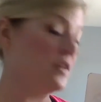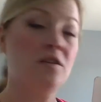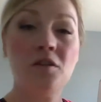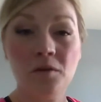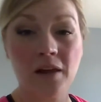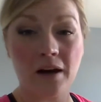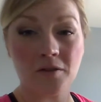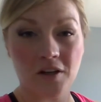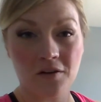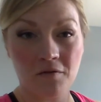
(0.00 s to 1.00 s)

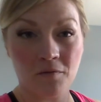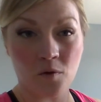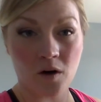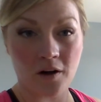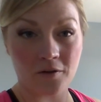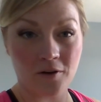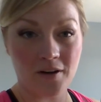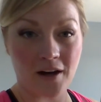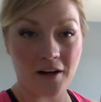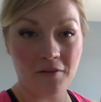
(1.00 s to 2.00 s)

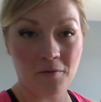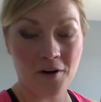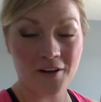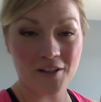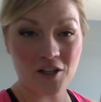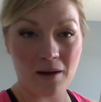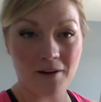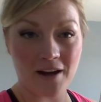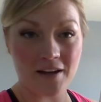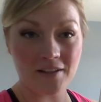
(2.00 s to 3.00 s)
$2,494. Good job,
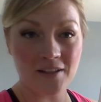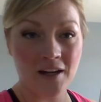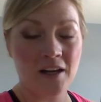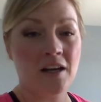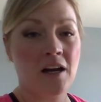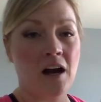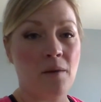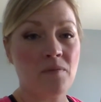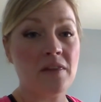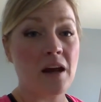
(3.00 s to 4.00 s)
guys.
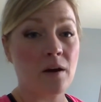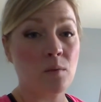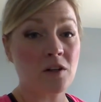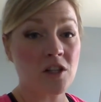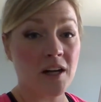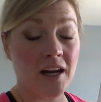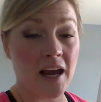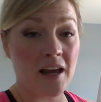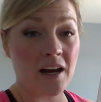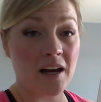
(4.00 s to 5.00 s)
Now I want you to
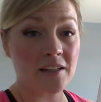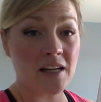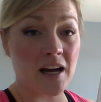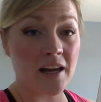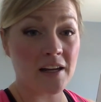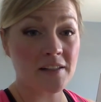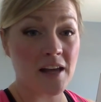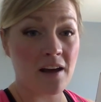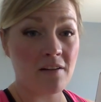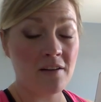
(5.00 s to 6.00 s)
get onto
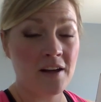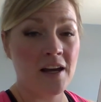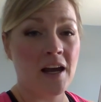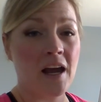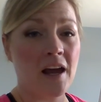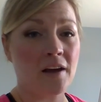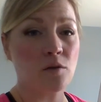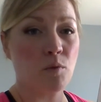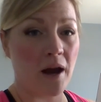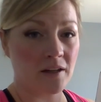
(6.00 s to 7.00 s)
IXL
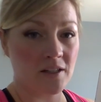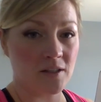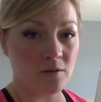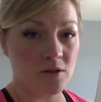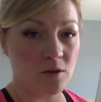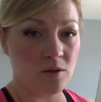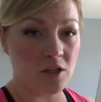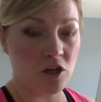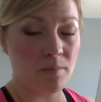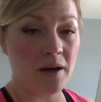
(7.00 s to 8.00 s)
and practice those
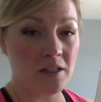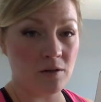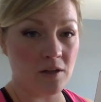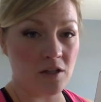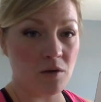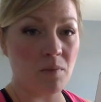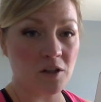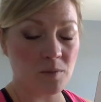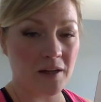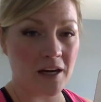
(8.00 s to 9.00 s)
2-digit by 2-digit
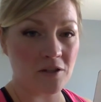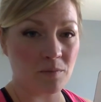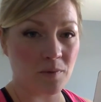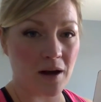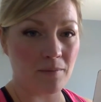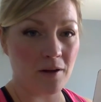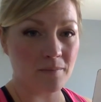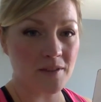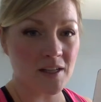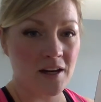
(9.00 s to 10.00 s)
multiplication
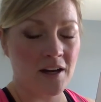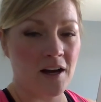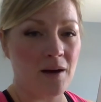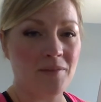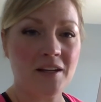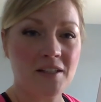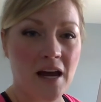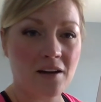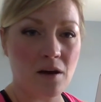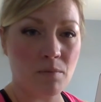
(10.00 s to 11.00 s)
problems. The
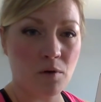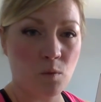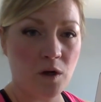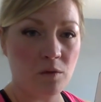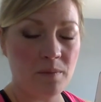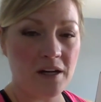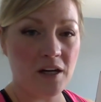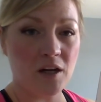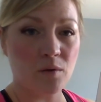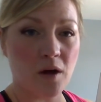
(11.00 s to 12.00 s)
exact number will
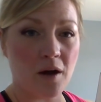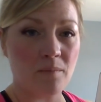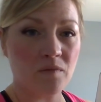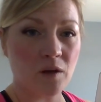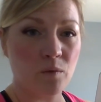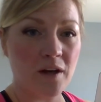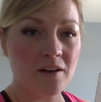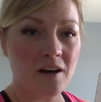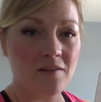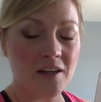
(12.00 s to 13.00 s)
be
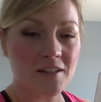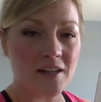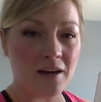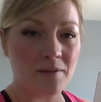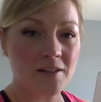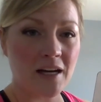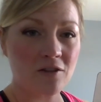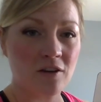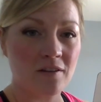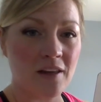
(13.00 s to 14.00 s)
written in the assignment
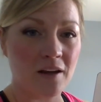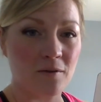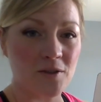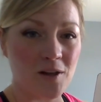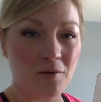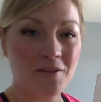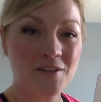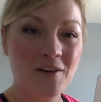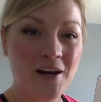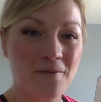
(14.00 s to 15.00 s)
section that goes along with
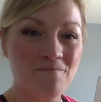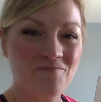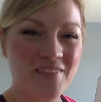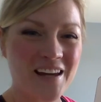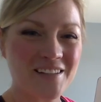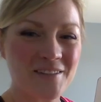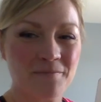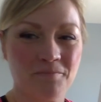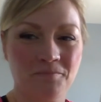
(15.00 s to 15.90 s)
this video. Thanks.